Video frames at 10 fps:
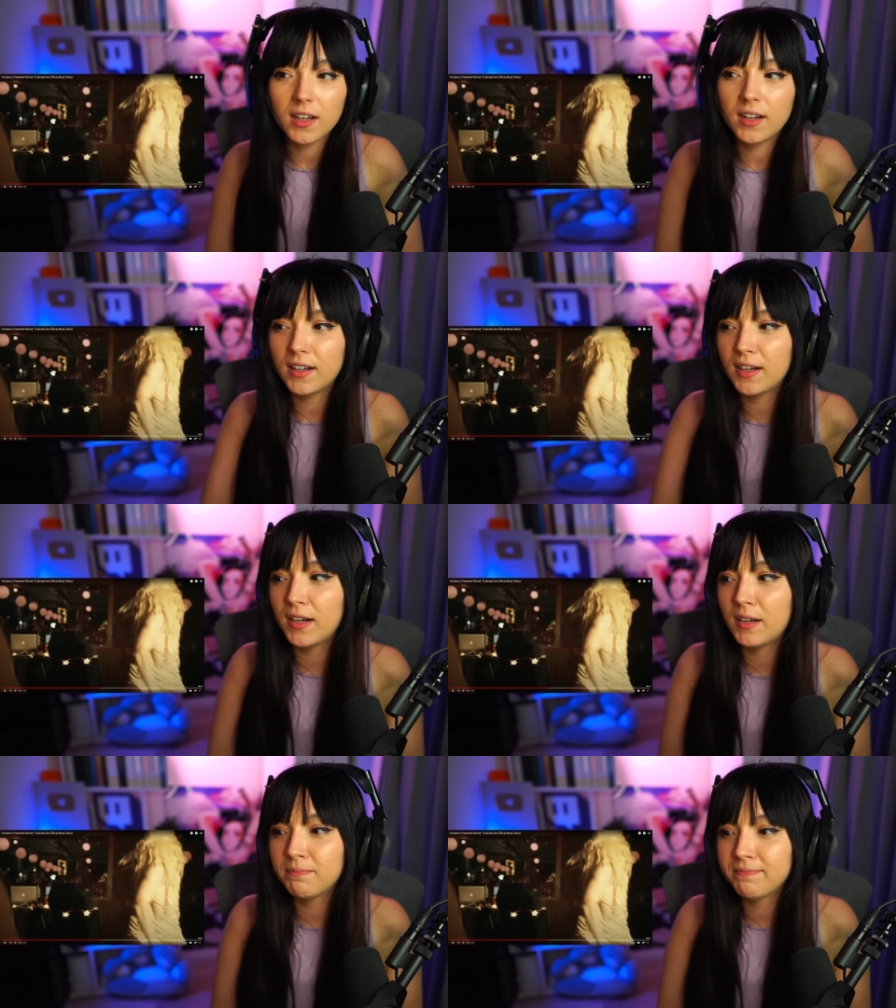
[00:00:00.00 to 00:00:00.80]

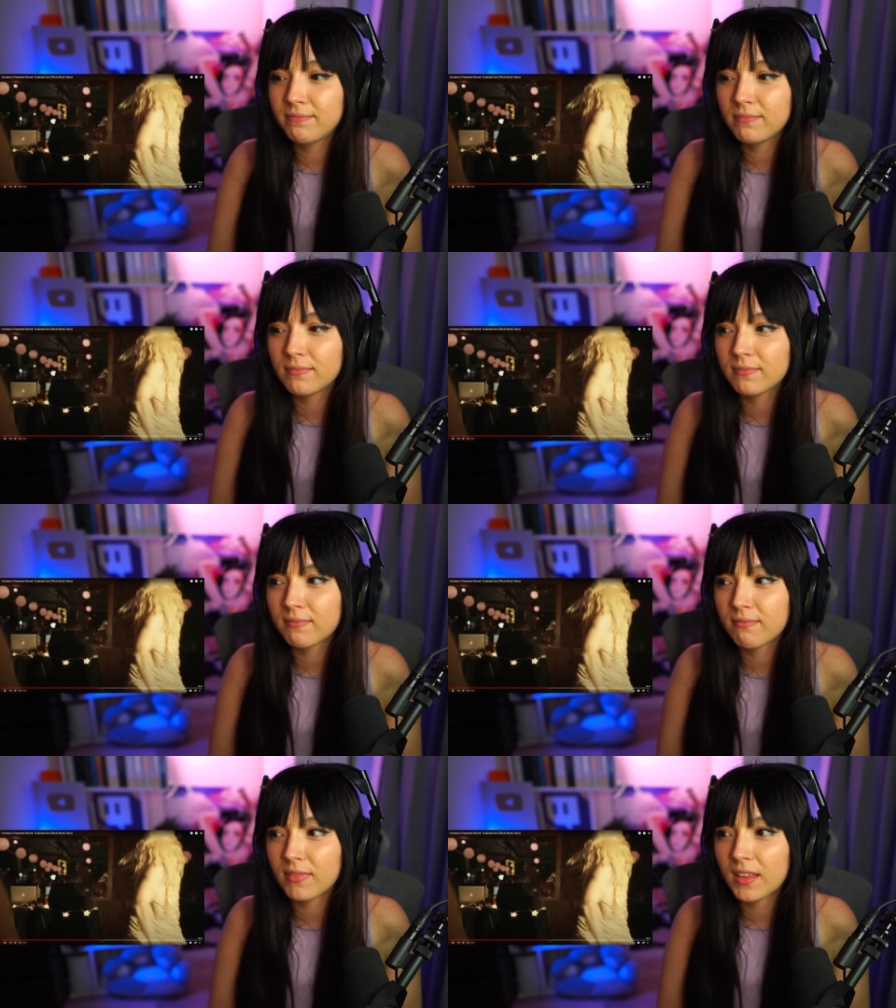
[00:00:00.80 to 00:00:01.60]
Um,
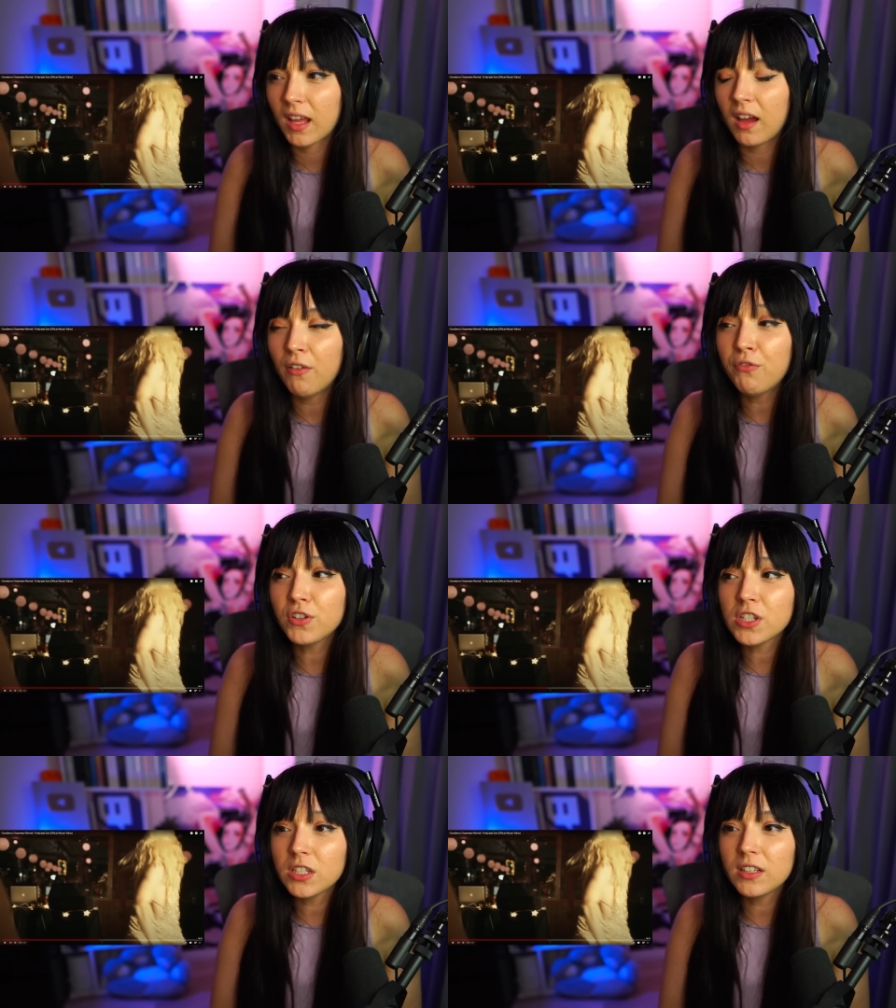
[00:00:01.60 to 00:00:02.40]

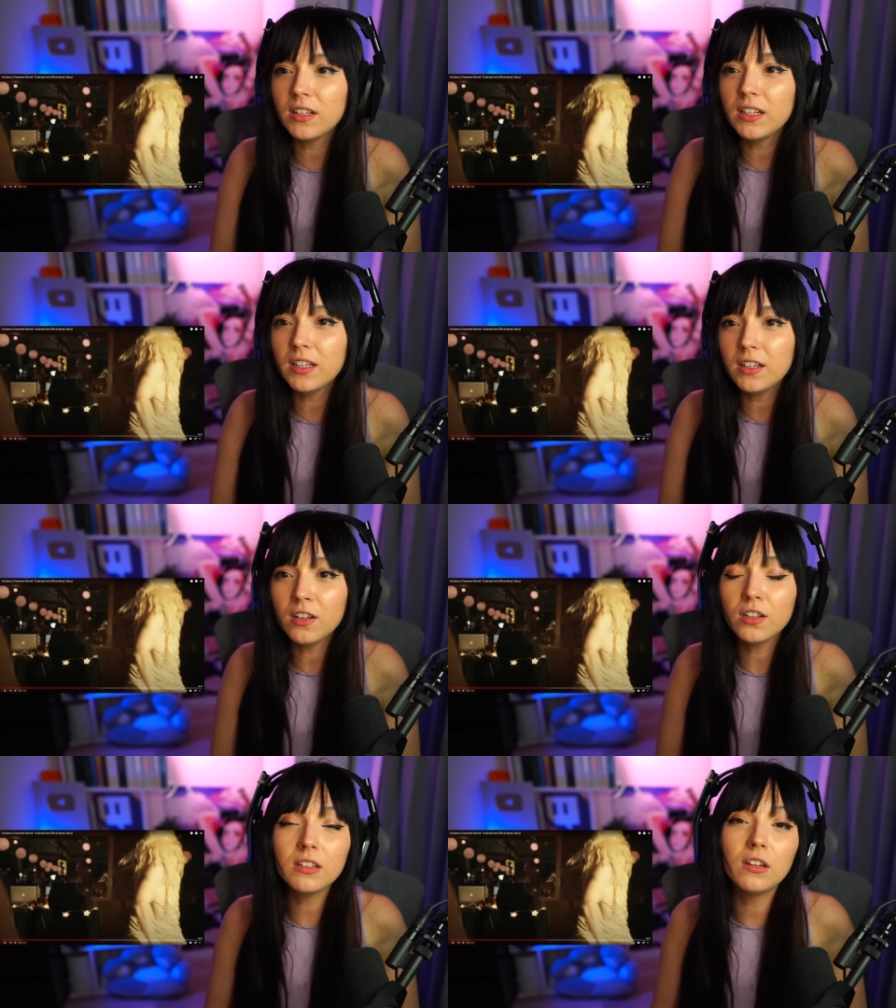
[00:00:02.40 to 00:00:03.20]
unfortunately,
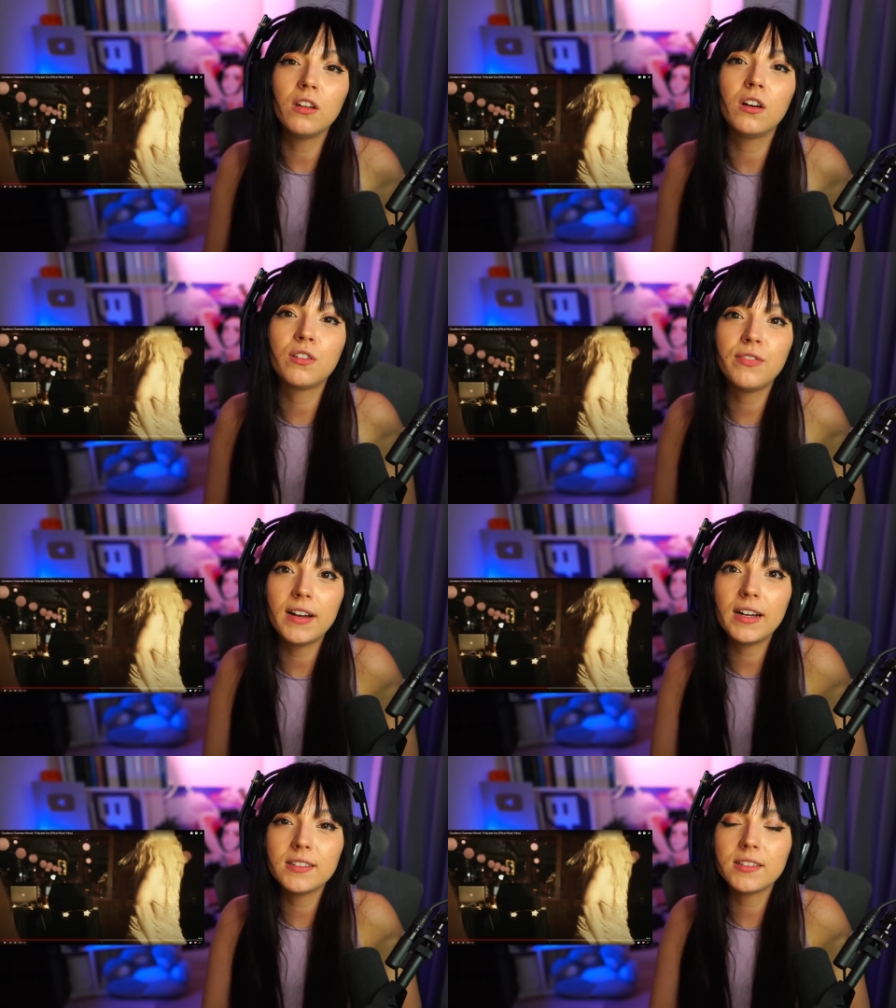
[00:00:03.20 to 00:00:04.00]
not a lot of
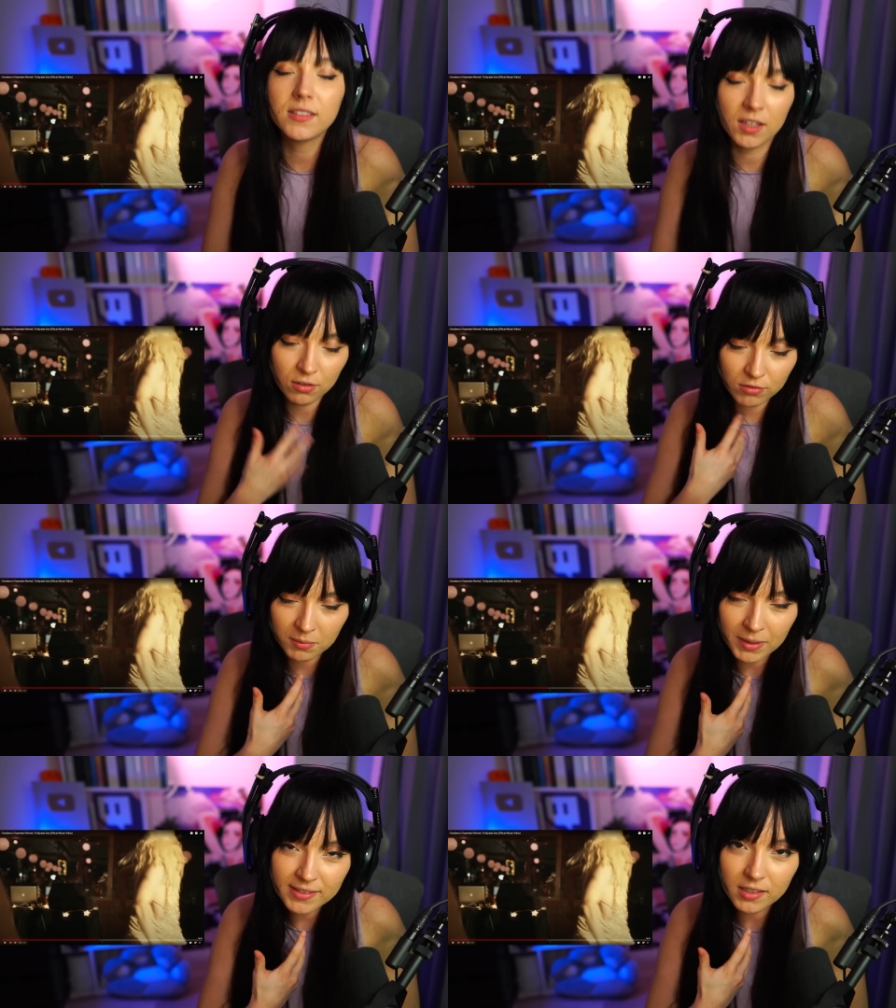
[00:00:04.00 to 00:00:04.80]
us, including
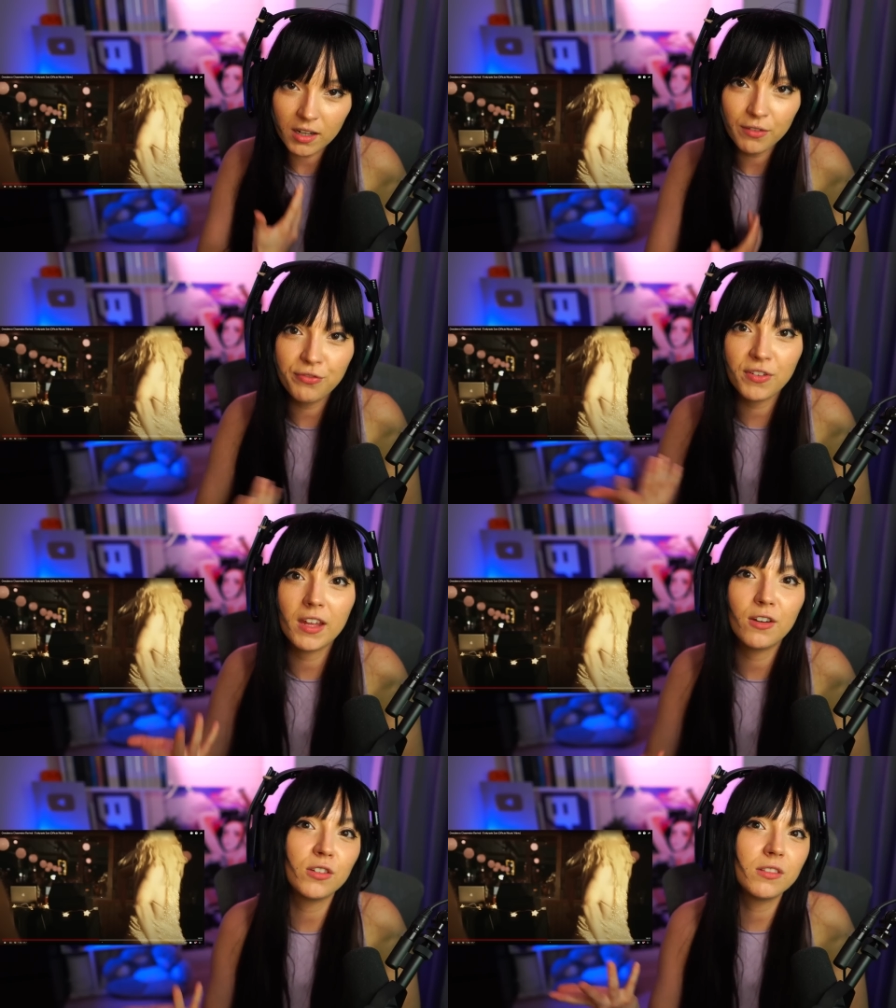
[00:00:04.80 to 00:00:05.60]
myself, cannot